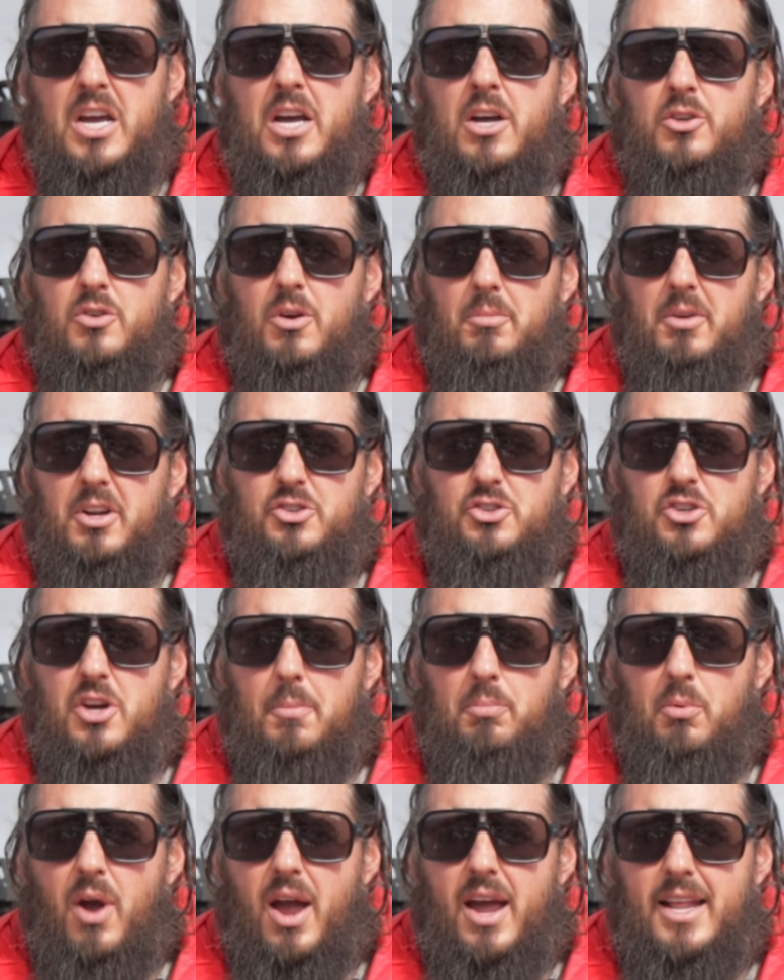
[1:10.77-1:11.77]
So I'm gonna
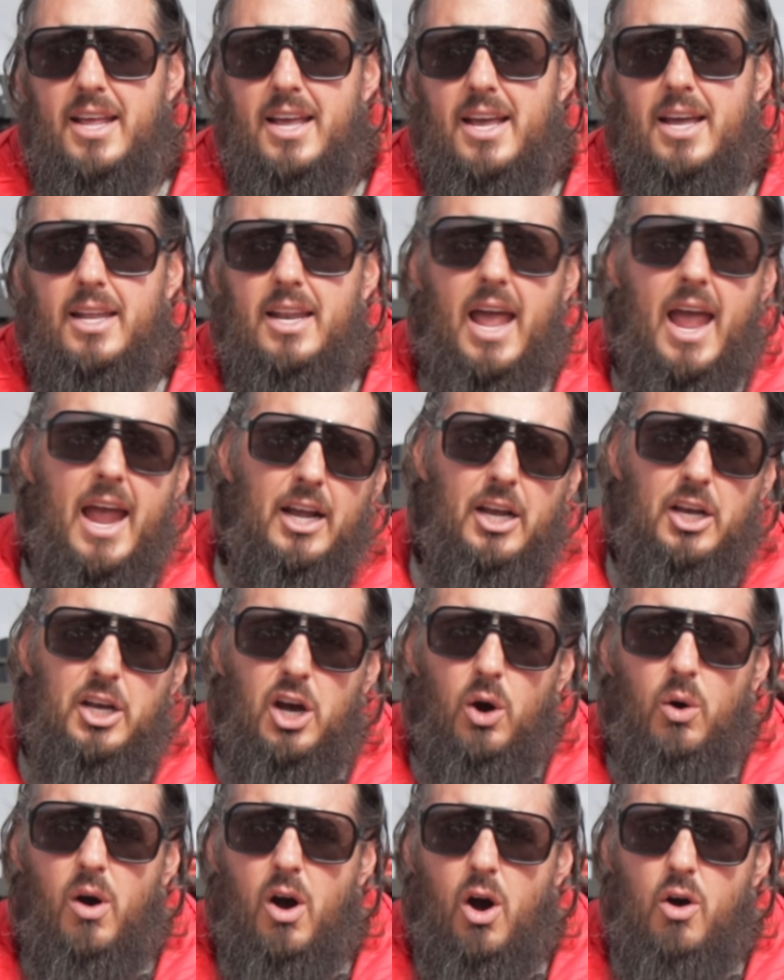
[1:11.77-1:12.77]
jump right in and
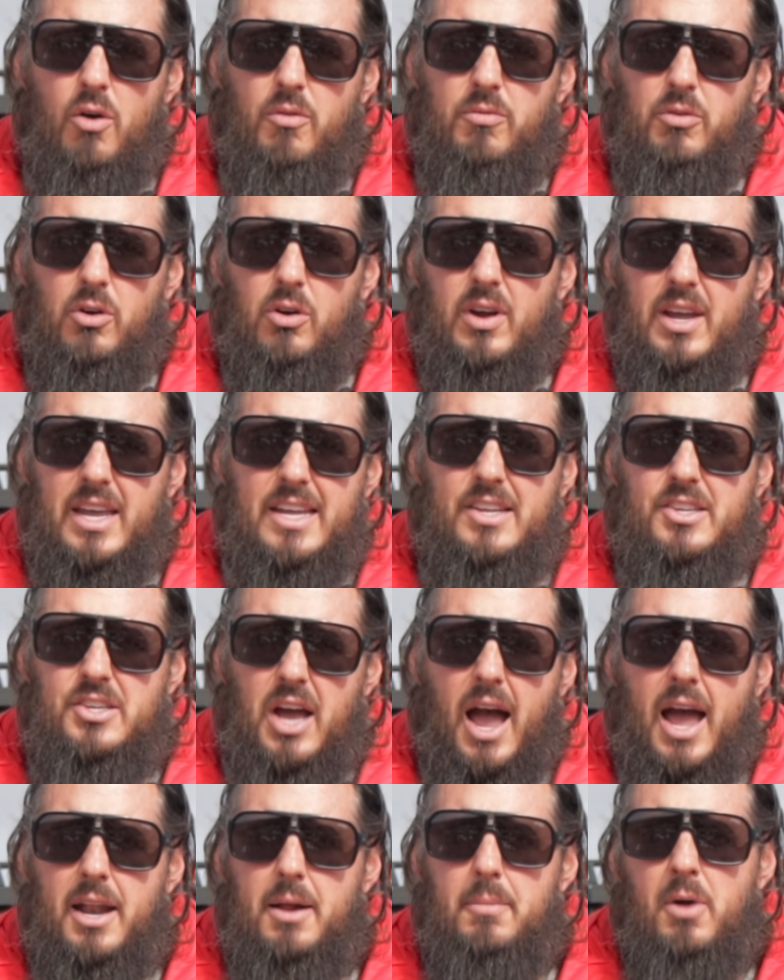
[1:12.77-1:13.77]
go over each
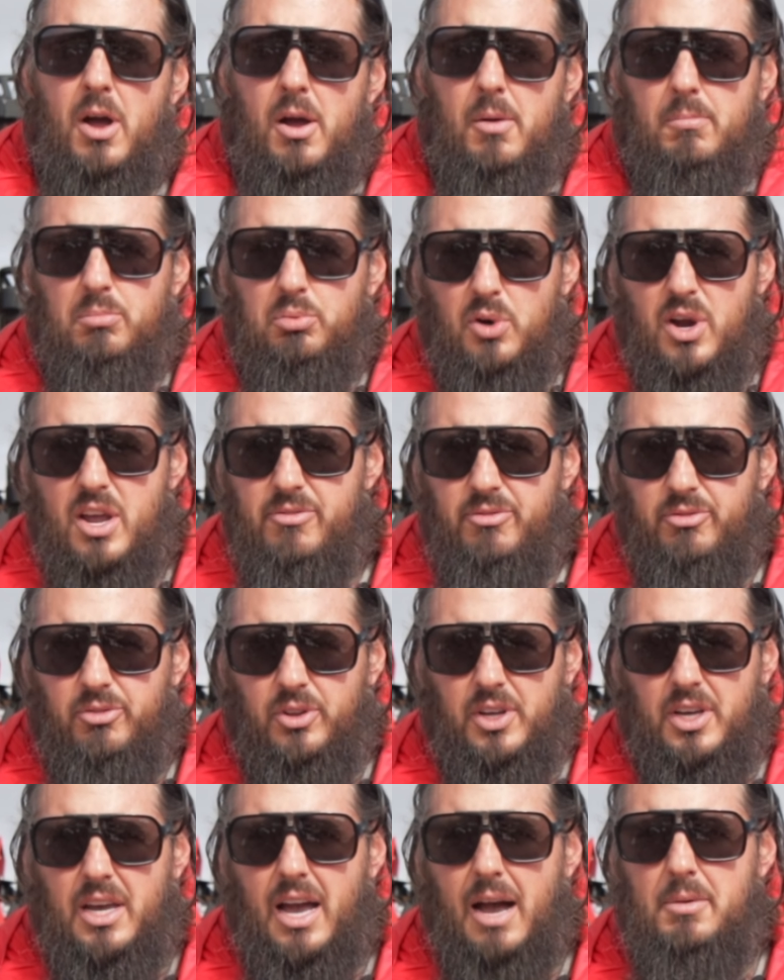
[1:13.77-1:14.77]
item
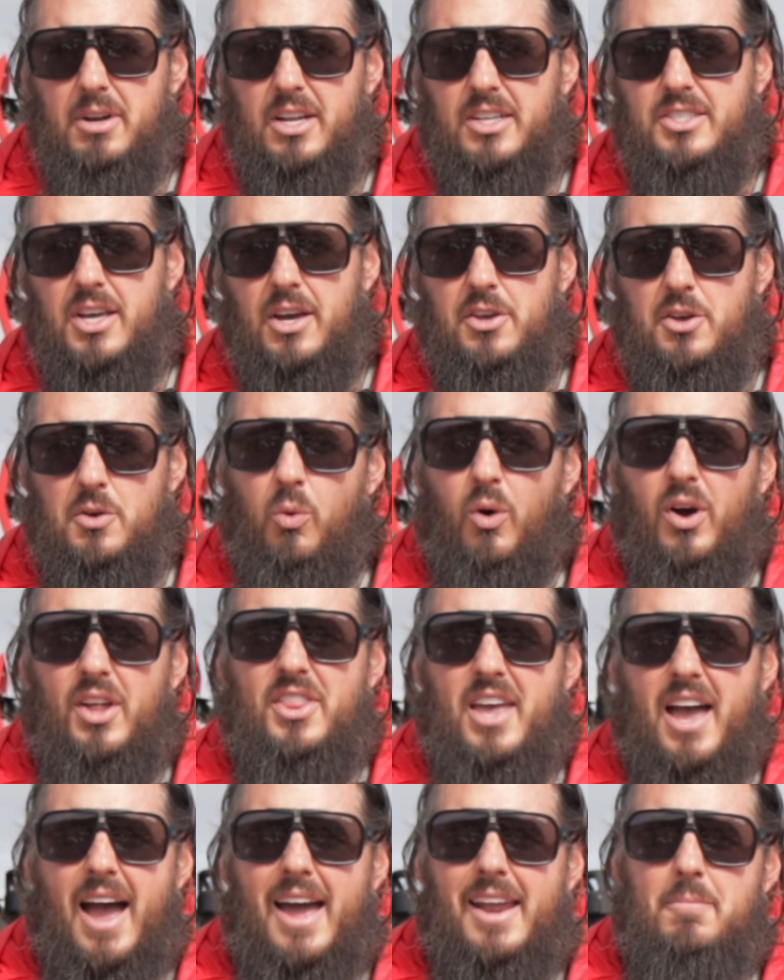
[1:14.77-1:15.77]
briefly. I'm gonna tell you what
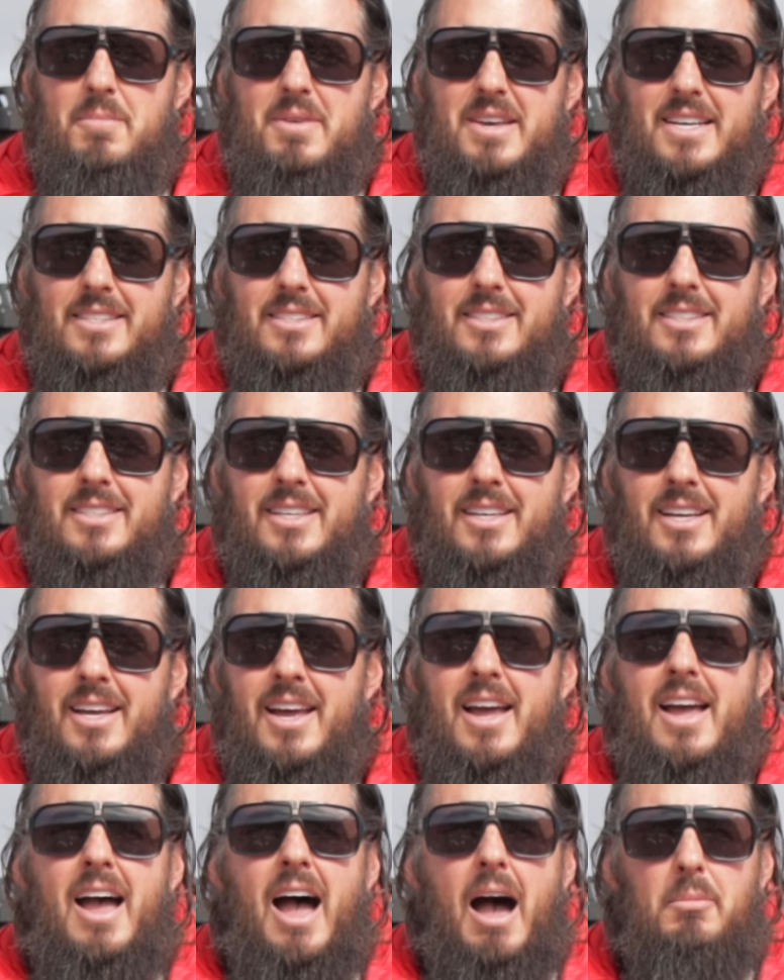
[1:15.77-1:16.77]
the item is,
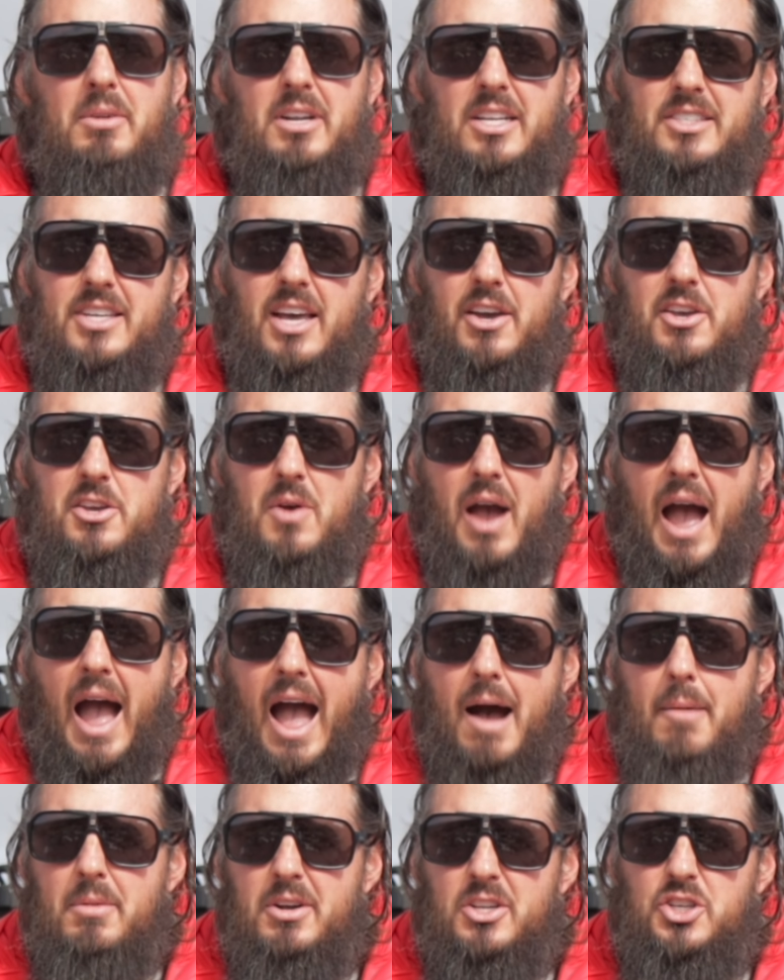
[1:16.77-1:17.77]
I'm gonna tell you
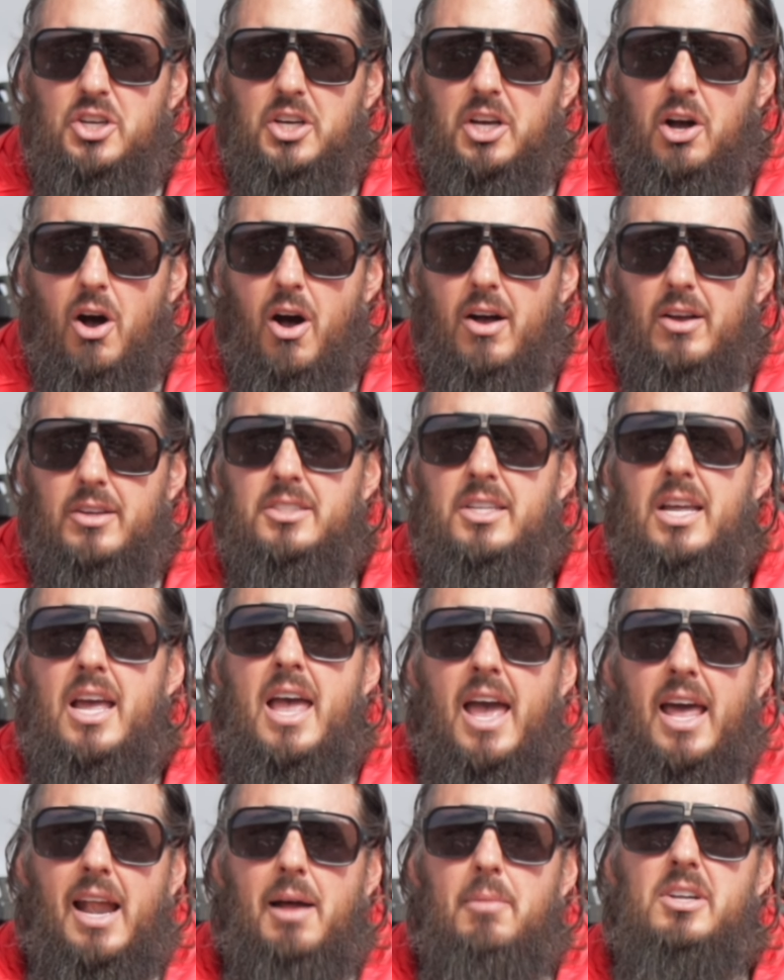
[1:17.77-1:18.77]
how much it costs,
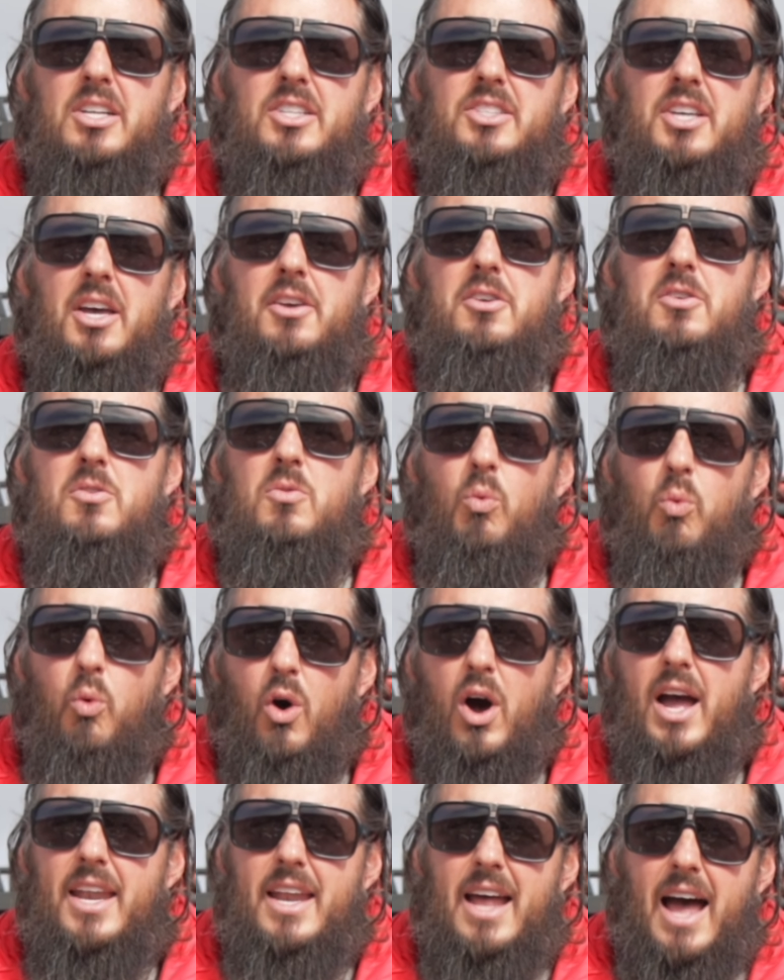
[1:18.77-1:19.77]
and I'm gonna tell you
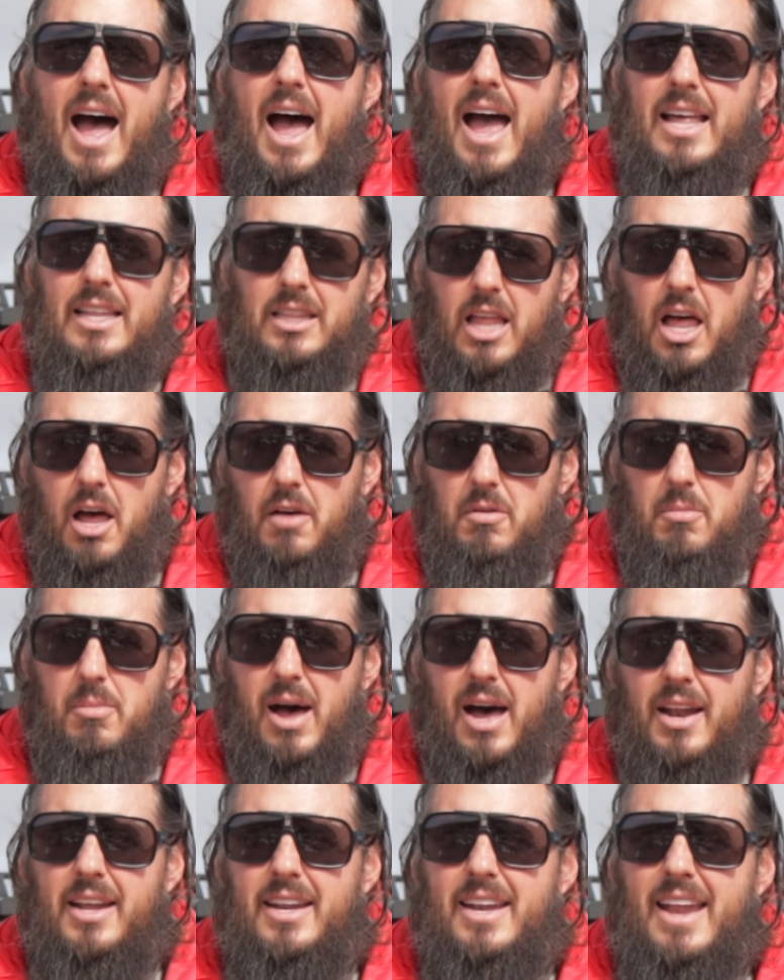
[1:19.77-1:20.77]
what I love
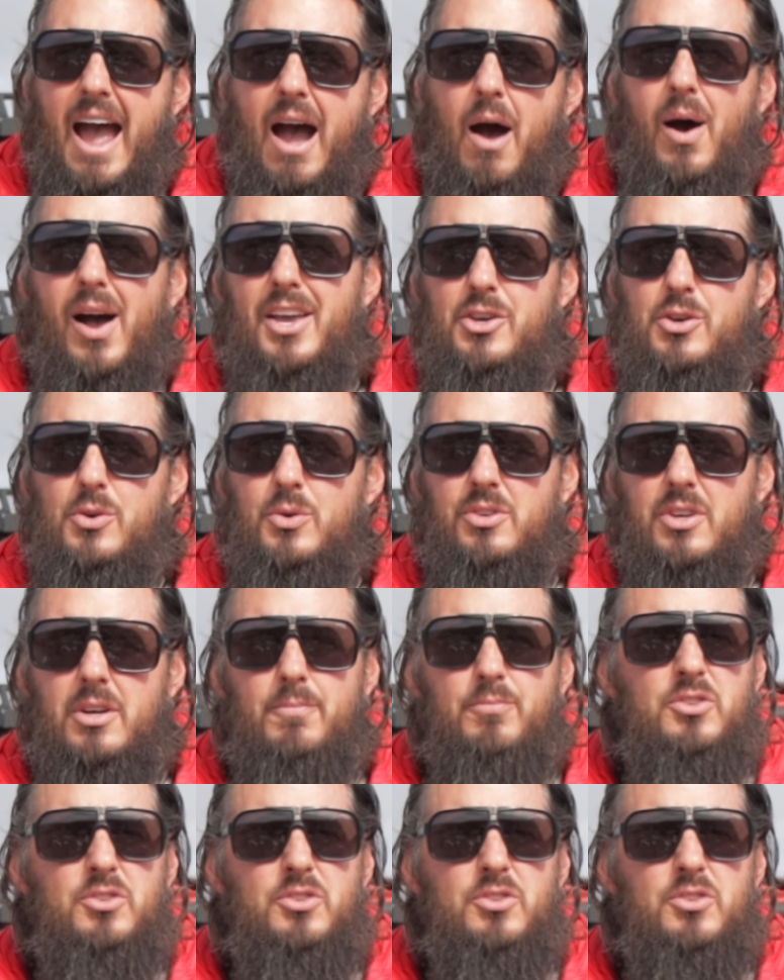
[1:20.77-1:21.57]
about it and how I use it.